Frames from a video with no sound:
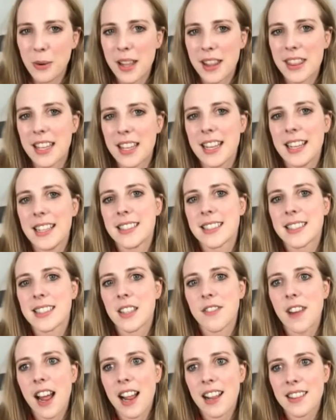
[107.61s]
with, is the
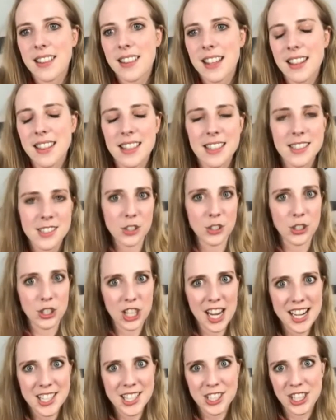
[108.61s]
fact that things are
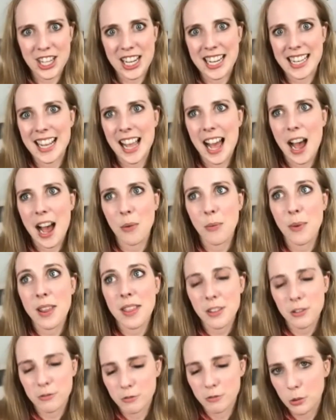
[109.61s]
changing with
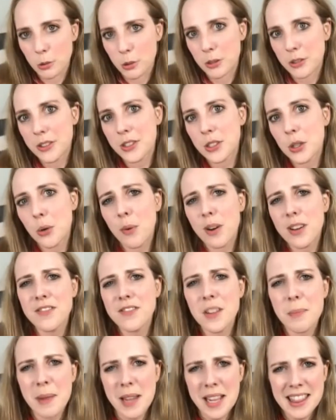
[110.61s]
the rules. So one of
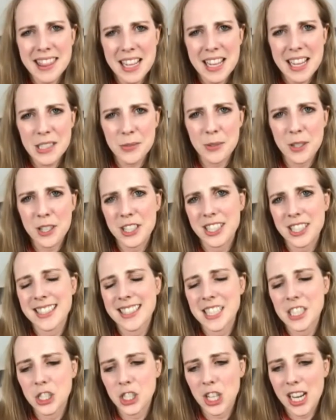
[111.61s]
the big things we're going to
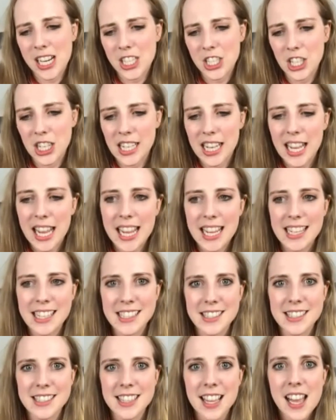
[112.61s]
see changing
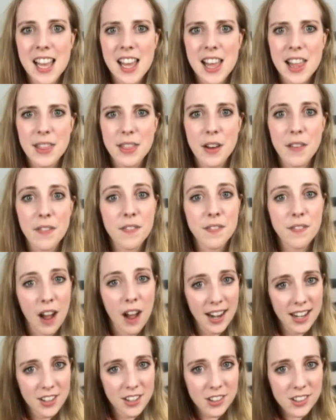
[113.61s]
is the
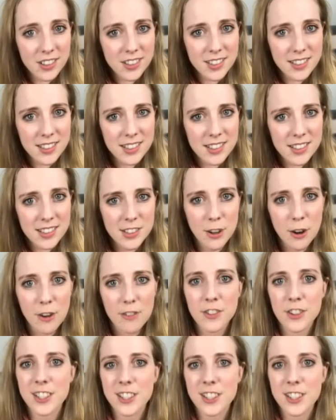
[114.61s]
finals. So for